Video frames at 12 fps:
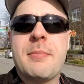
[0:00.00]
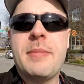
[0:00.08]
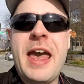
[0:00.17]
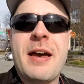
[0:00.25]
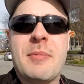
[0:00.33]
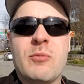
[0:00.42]

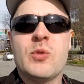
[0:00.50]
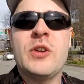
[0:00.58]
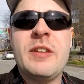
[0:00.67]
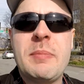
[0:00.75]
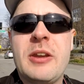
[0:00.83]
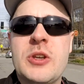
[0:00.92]
Yeah, I've
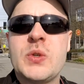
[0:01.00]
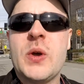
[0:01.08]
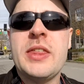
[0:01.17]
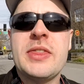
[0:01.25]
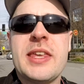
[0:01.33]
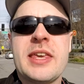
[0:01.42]
really been
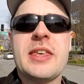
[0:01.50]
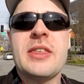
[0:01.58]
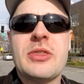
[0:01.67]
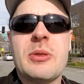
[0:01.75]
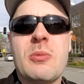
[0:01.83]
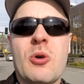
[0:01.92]
enjoying the
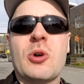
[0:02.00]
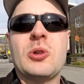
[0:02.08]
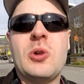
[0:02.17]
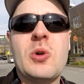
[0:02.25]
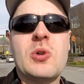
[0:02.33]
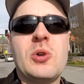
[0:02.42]
more
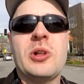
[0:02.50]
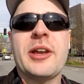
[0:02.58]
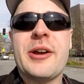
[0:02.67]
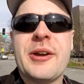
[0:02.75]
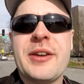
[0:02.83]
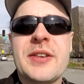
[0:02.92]
local
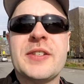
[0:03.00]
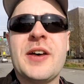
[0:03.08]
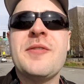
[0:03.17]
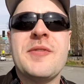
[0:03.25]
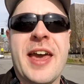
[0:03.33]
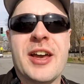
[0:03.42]
areas
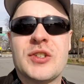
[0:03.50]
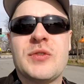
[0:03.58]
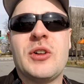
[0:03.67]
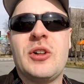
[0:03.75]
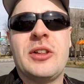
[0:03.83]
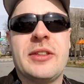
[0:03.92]
of
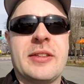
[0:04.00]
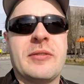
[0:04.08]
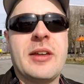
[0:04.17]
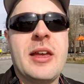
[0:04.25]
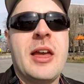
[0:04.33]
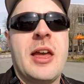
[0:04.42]
Nashville,
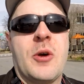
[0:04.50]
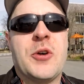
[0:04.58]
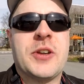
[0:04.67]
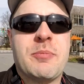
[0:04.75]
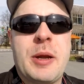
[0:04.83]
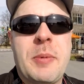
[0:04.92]

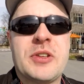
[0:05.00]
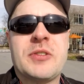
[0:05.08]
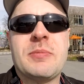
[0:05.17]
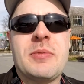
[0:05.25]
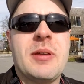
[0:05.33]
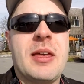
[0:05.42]
which I pretty much
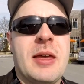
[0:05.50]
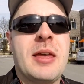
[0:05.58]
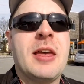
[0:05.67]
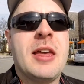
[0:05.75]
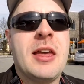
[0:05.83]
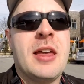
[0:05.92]

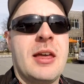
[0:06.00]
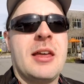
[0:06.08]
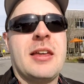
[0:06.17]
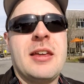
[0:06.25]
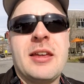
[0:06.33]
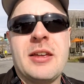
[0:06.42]

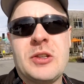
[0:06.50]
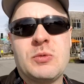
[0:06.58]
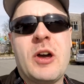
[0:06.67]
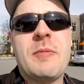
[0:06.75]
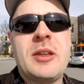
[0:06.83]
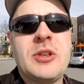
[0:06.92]
is
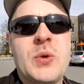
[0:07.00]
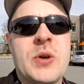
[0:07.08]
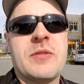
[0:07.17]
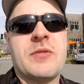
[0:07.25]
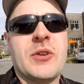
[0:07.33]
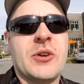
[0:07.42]
what I've been
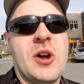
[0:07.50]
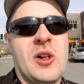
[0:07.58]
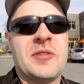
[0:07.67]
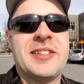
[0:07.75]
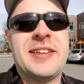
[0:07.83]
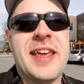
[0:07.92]
doing for all
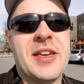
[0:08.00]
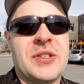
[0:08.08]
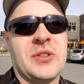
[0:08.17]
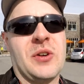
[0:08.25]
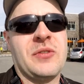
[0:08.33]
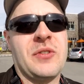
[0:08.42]
of today so